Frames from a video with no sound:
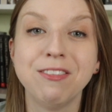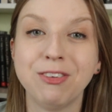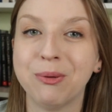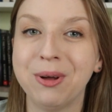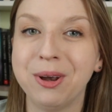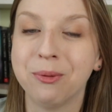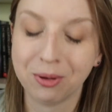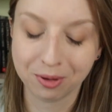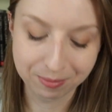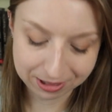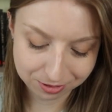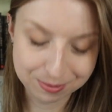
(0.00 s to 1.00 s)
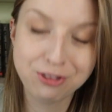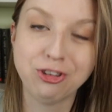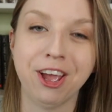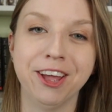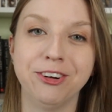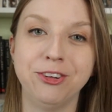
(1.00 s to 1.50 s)
everyone welcome back to my
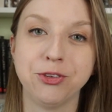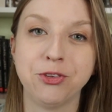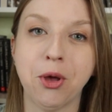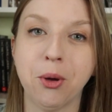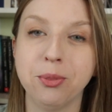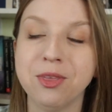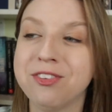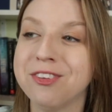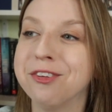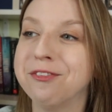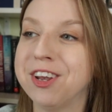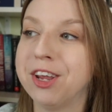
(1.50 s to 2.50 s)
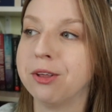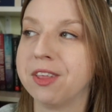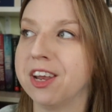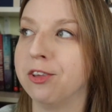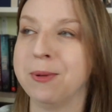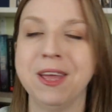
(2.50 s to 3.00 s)
channel. So this is a video
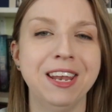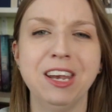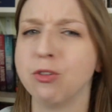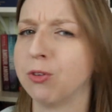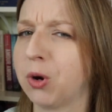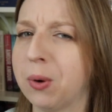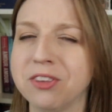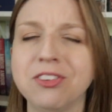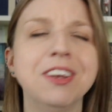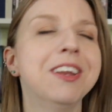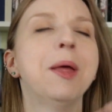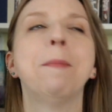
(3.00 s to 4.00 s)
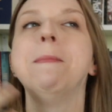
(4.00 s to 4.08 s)
that has been requested